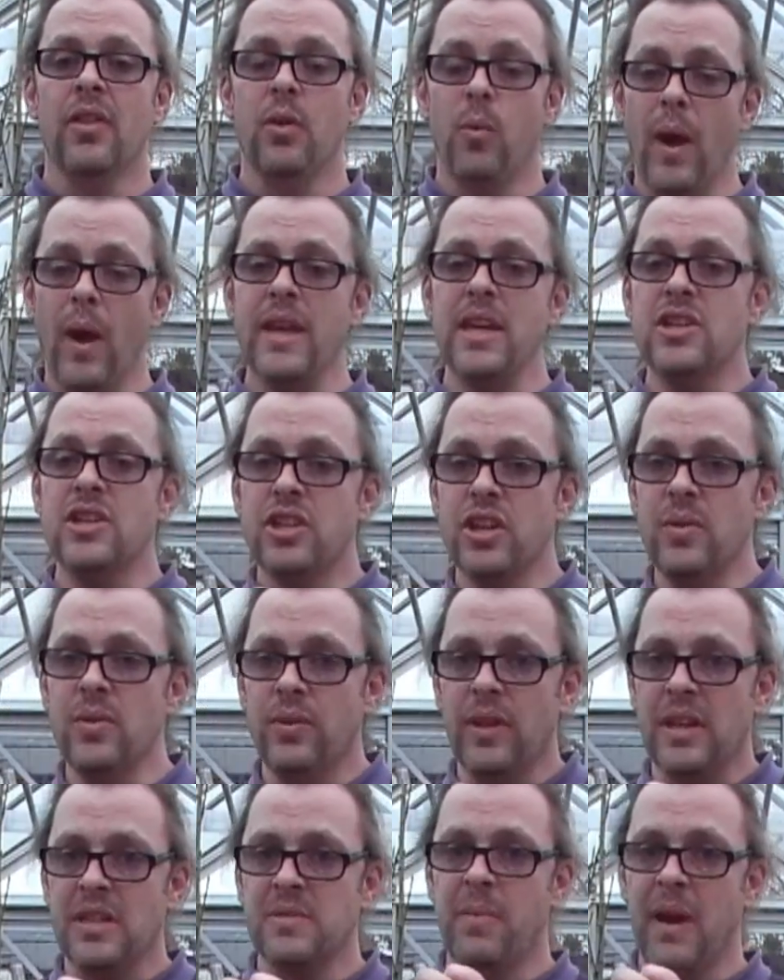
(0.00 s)
The way you do
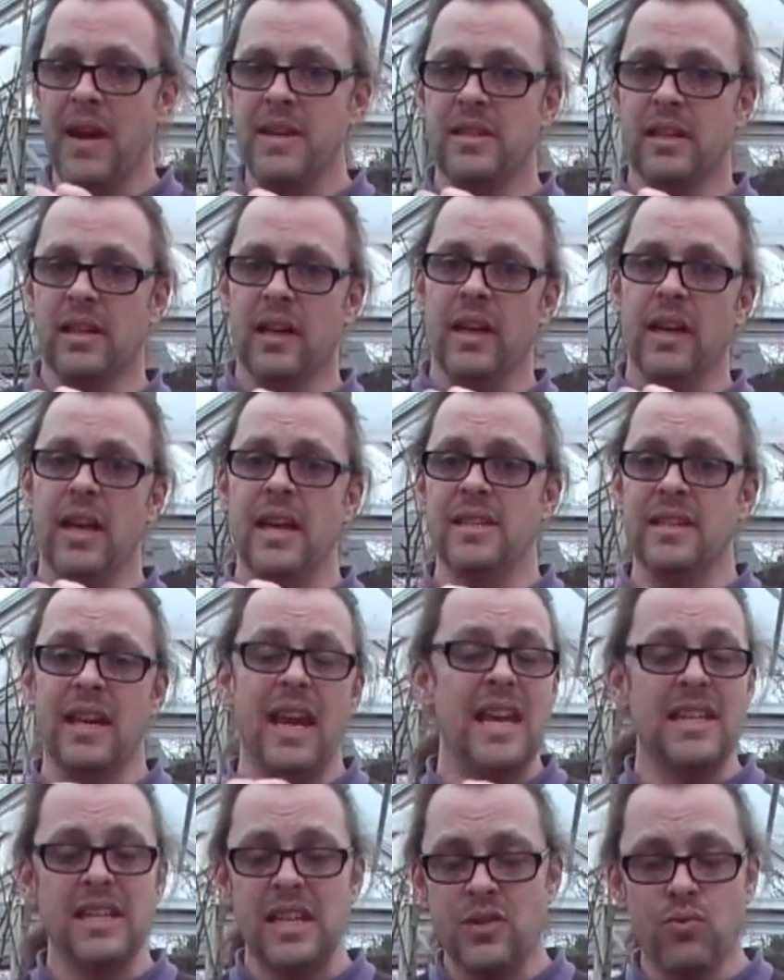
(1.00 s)
this basically is
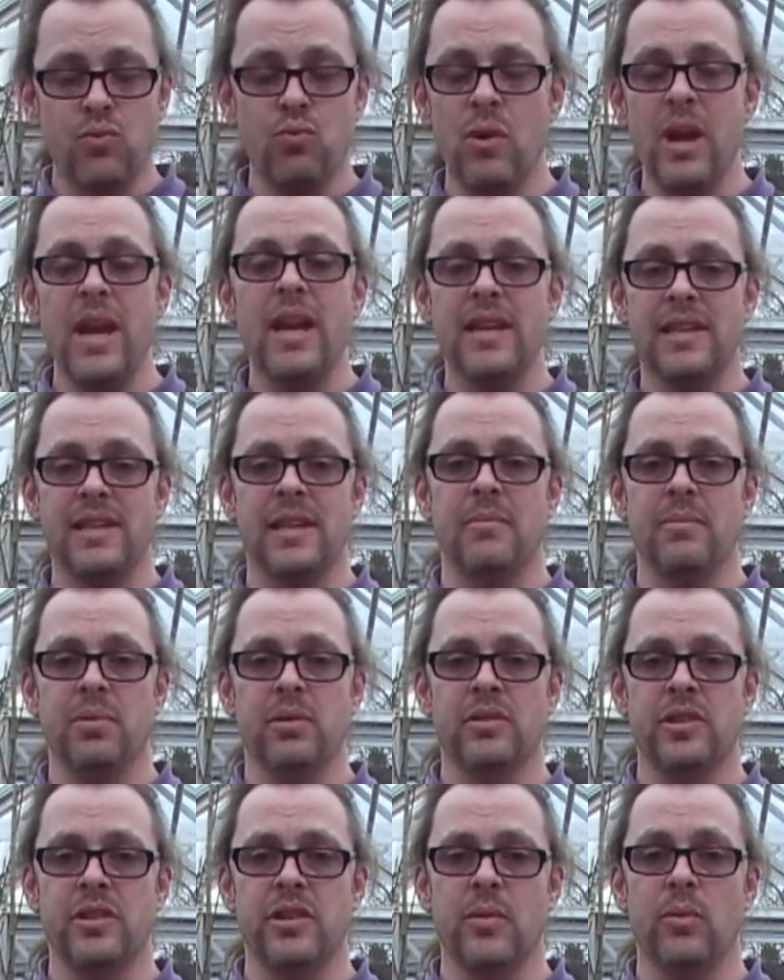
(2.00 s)
it's really
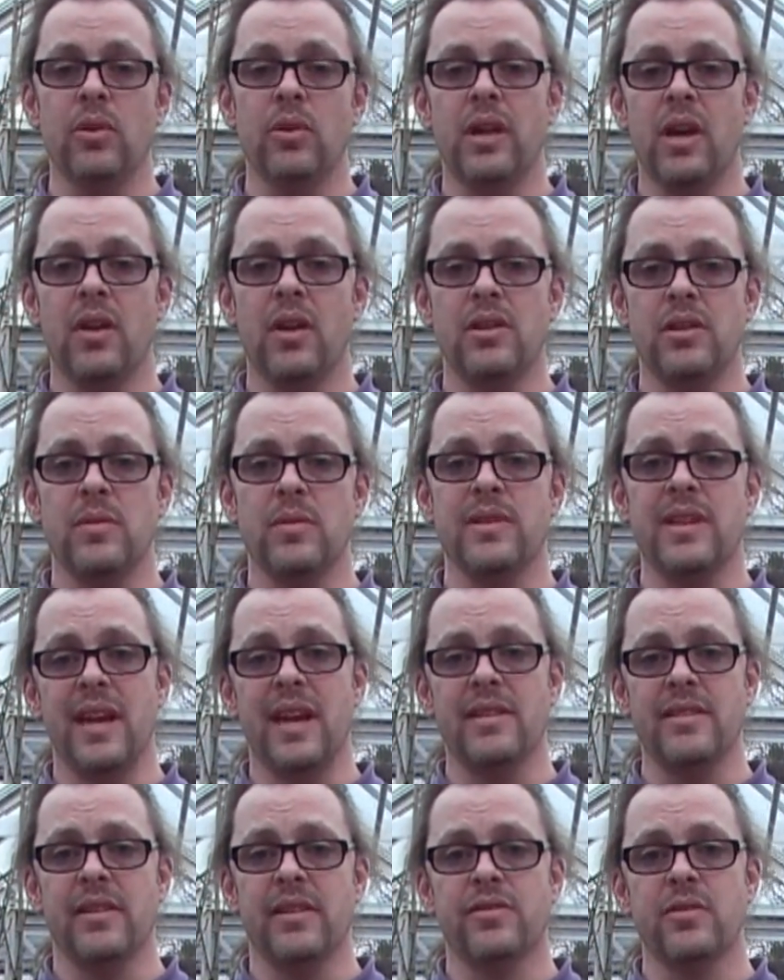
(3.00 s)
simple to do. All you got to do is get
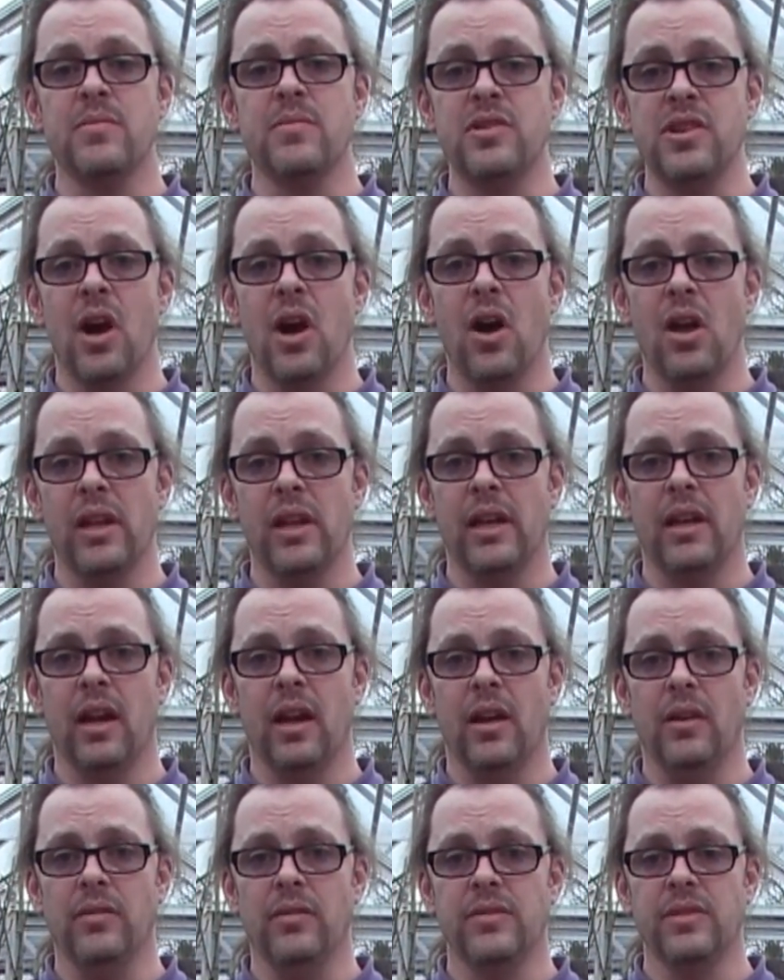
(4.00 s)
yourself some garlic
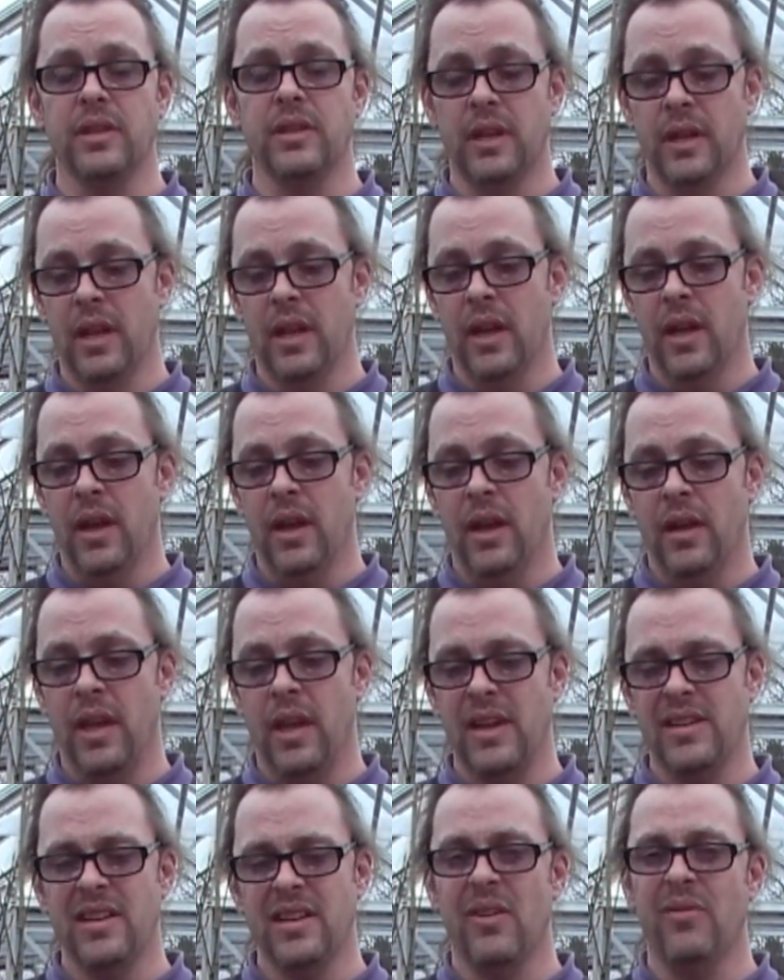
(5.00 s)
cloves.
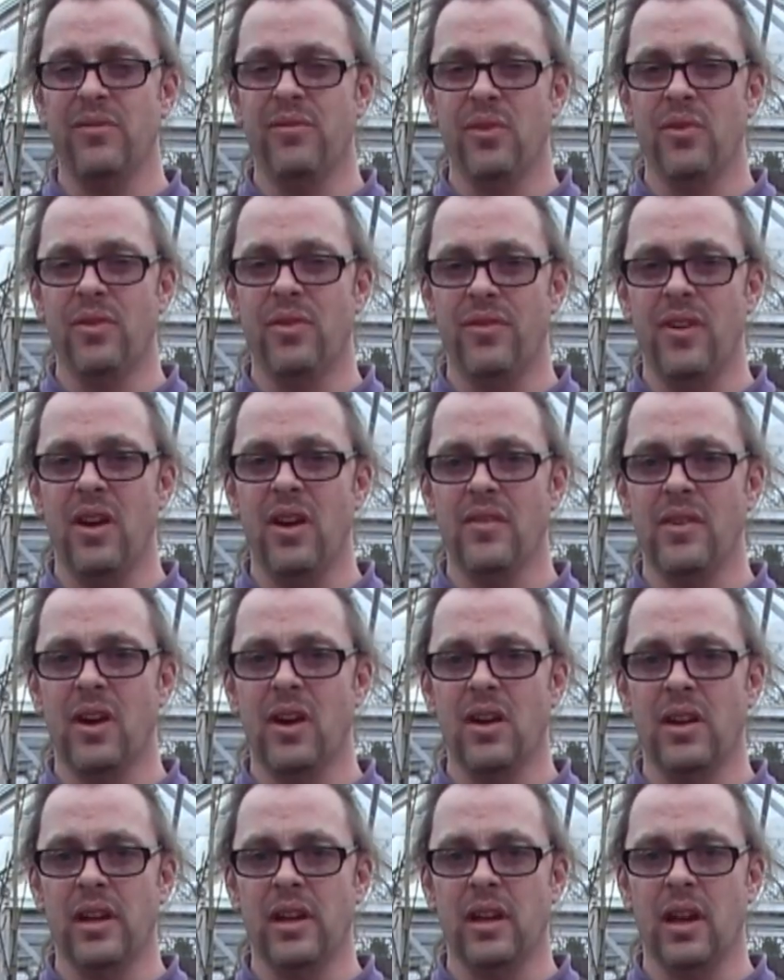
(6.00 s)
Get yourself 4 or 5
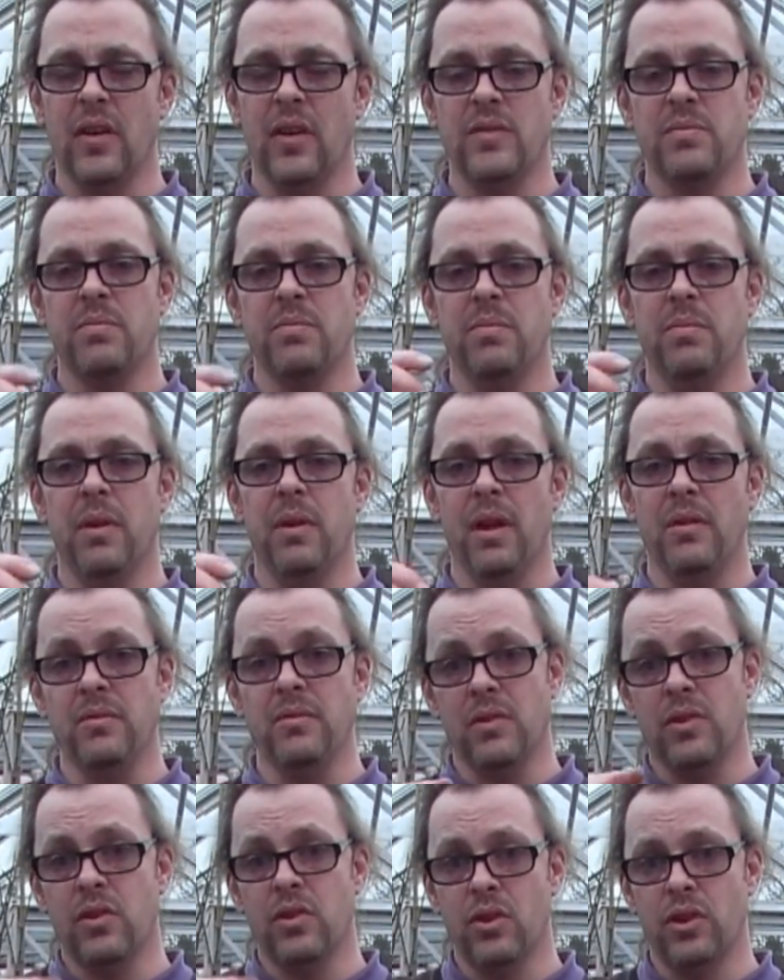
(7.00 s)
garlic cloves
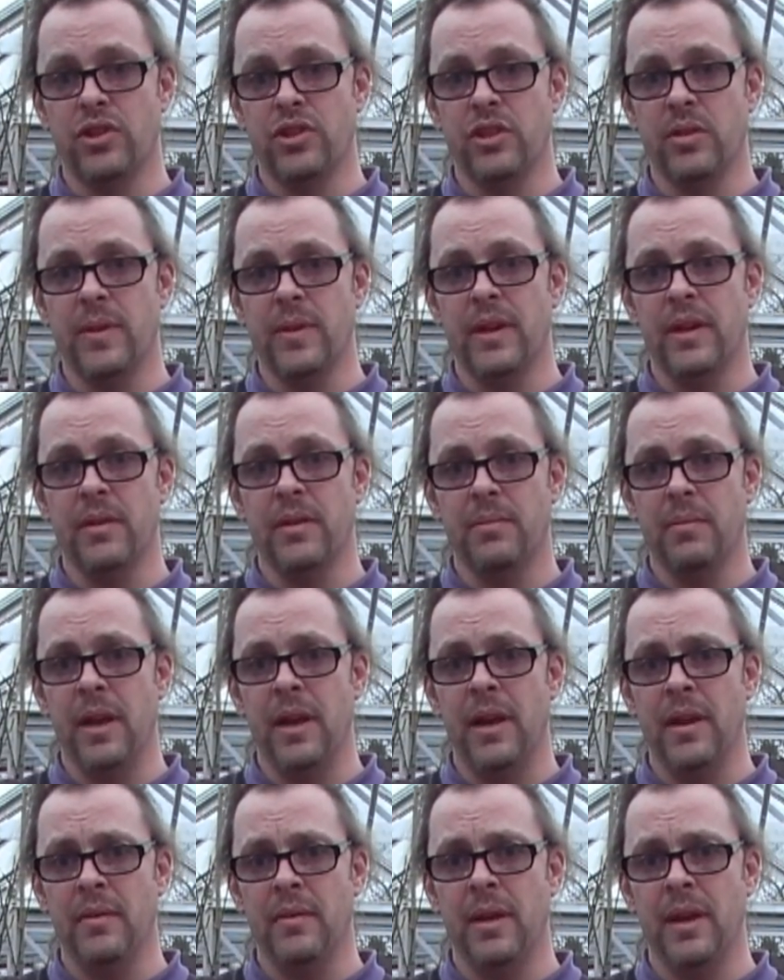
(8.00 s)
and crush them
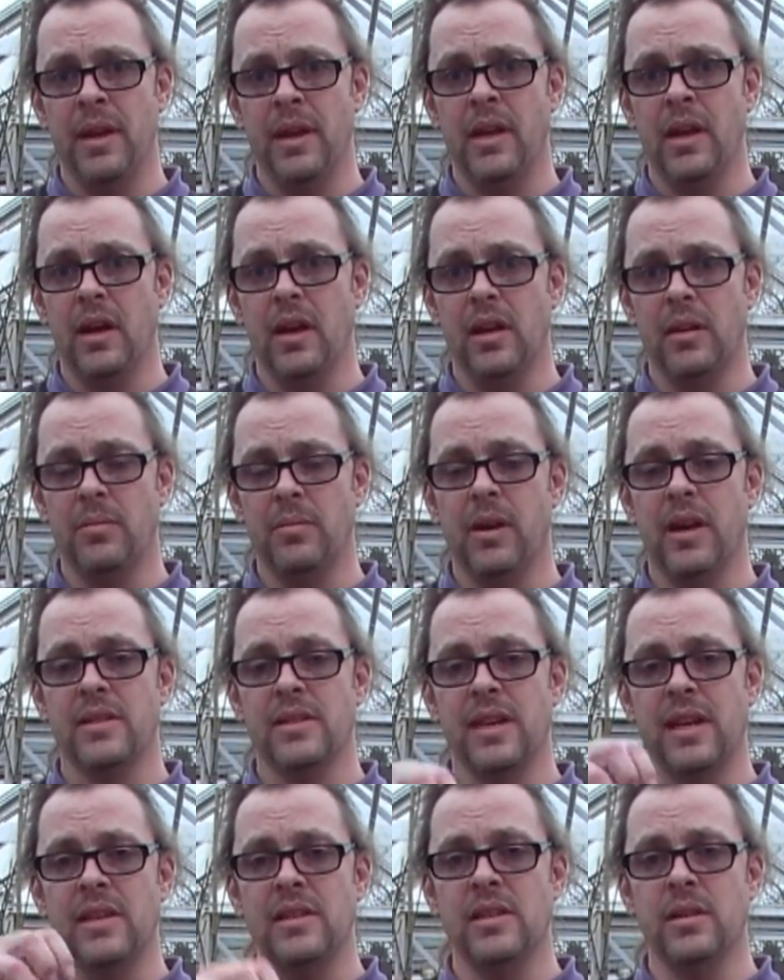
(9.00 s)
in a garlic
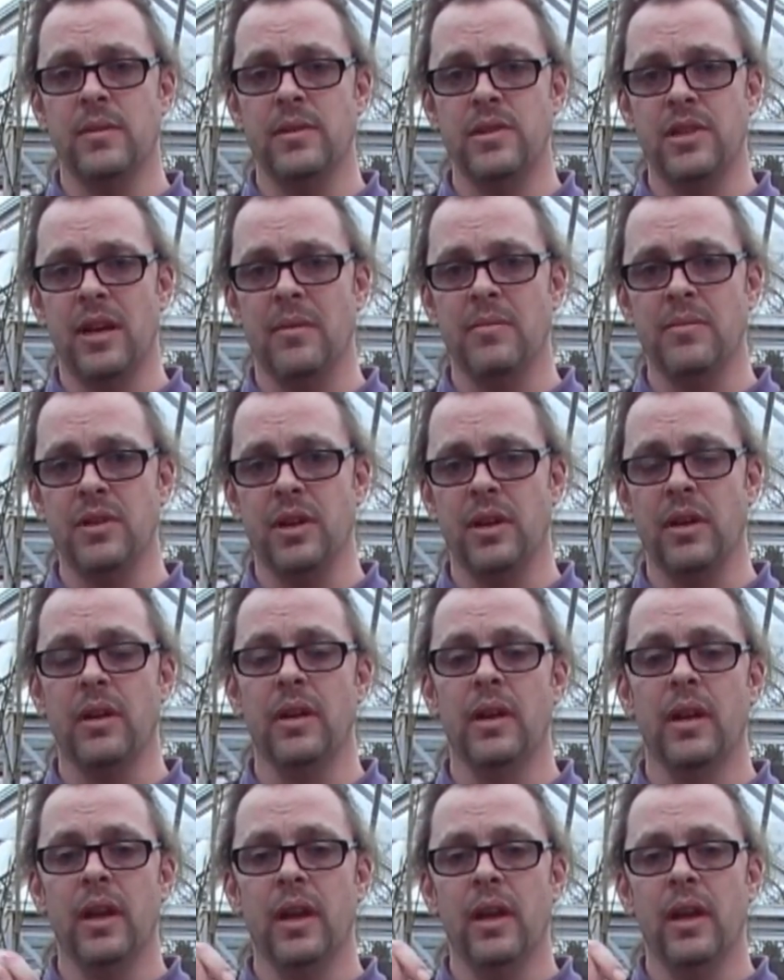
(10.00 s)
press into a jam jar.